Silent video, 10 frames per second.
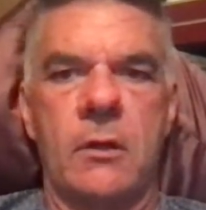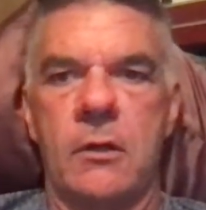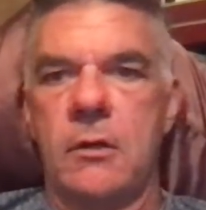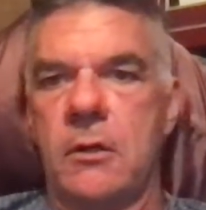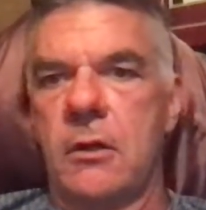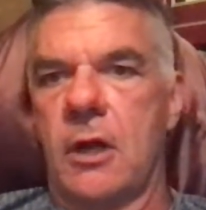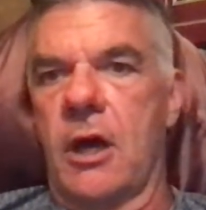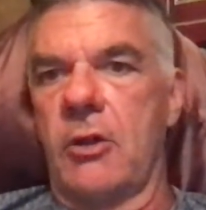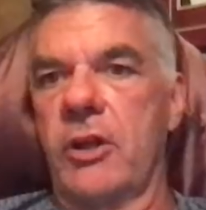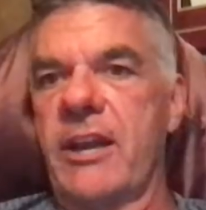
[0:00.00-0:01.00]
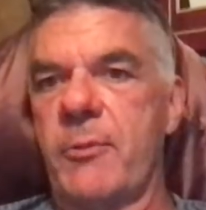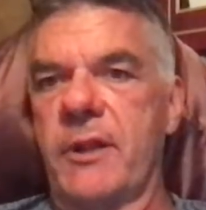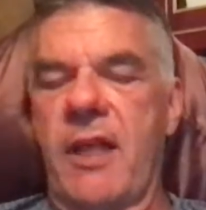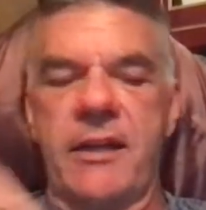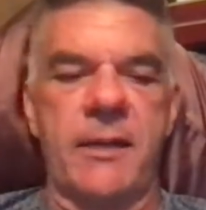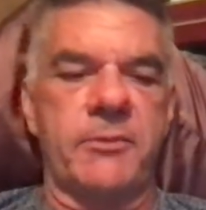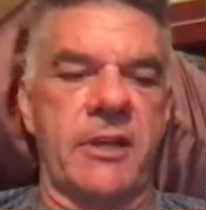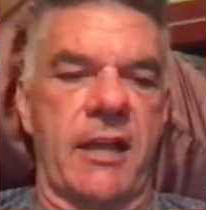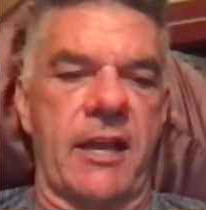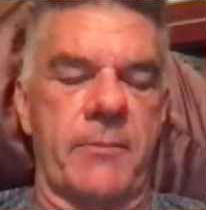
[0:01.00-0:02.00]
look at everybody lined up
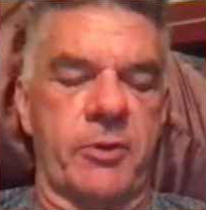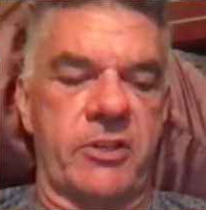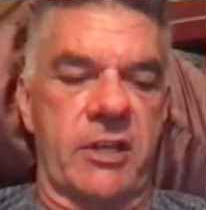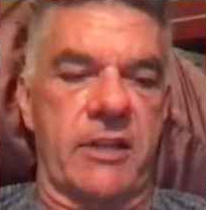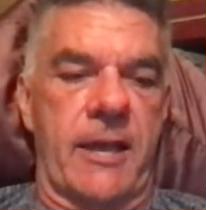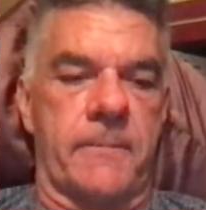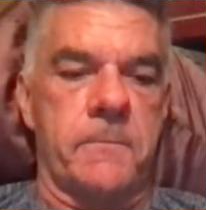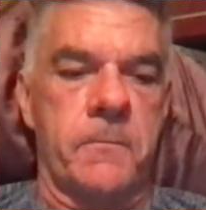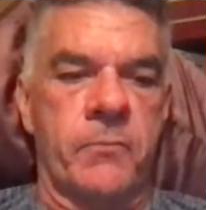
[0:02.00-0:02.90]
tonight. I appreciate that.